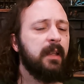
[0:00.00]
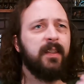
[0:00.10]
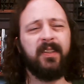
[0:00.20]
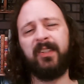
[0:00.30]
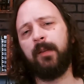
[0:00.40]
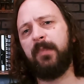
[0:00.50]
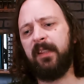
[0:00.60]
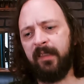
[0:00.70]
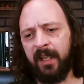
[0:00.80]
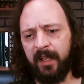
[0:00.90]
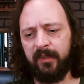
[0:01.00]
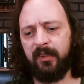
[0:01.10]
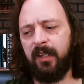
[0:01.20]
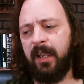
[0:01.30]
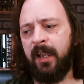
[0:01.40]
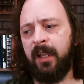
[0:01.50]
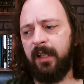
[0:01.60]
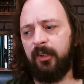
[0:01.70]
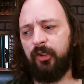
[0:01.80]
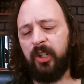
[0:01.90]
This is something that
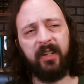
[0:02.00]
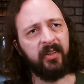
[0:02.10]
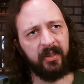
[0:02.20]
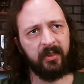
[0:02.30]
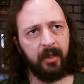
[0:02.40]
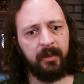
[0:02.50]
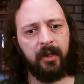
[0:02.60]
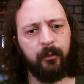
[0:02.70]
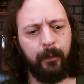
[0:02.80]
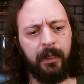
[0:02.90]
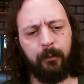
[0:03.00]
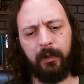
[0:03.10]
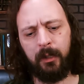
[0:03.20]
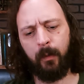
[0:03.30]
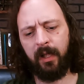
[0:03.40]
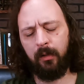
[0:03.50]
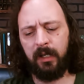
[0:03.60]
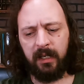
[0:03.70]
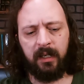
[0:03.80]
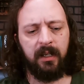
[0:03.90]
Genesis does really, really well.
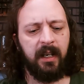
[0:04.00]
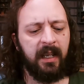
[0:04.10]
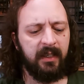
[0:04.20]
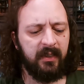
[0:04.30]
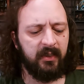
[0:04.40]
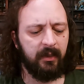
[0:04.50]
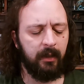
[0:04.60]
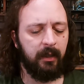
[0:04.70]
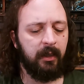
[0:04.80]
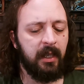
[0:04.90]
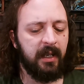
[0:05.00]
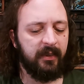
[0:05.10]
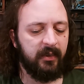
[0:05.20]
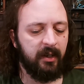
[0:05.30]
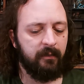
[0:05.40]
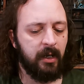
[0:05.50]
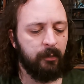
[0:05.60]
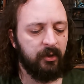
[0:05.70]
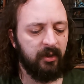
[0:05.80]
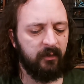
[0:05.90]
It has lots of
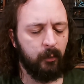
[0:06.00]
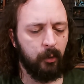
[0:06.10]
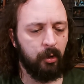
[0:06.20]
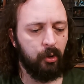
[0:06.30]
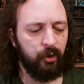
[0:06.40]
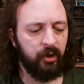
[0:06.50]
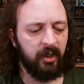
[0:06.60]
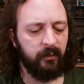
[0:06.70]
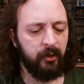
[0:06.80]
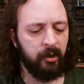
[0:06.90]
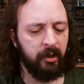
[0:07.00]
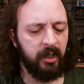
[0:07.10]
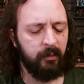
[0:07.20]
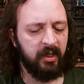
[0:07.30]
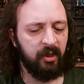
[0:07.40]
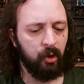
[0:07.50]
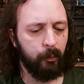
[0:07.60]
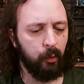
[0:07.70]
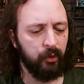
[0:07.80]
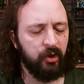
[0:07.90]
options for called shots for targeting particular
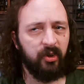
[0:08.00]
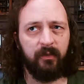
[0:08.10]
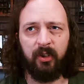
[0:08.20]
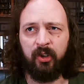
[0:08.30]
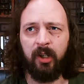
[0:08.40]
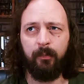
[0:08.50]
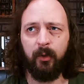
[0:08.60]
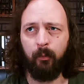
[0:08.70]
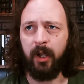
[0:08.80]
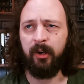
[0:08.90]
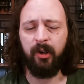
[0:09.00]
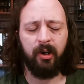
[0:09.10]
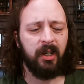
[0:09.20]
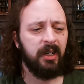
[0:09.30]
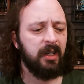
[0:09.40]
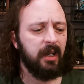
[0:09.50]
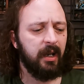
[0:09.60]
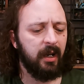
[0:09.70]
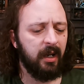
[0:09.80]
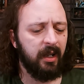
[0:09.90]
portions of the ship, the rudder,
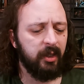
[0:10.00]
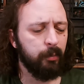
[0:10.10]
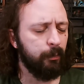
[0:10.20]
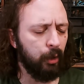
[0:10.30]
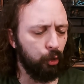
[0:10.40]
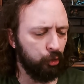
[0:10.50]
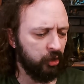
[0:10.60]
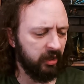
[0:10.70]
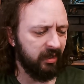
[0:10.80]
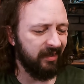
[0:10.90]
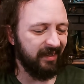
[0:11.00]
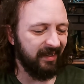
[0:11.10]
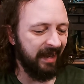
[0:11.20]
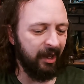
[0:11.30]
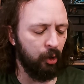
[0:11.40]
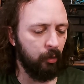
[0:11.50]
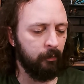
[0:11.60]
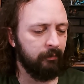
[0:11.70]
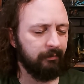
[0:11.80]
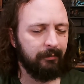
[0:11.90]
the propulsion, the
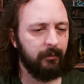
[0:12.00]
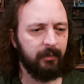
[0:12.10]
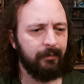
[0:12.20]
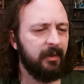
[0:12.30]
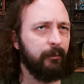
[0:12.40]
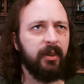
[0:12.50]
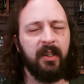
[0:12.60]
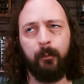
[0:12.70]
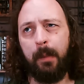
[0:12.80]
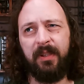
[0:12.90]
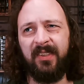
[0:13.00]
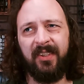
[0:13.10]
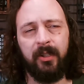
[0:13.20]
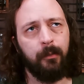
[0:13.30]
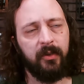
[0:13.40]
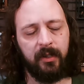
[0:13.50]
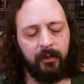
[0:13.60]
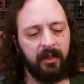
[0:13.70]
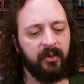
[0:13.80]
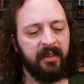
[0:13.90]
helm, different weapon systems, different
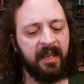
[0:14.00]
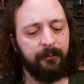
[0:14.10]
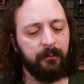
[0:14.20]
things like that.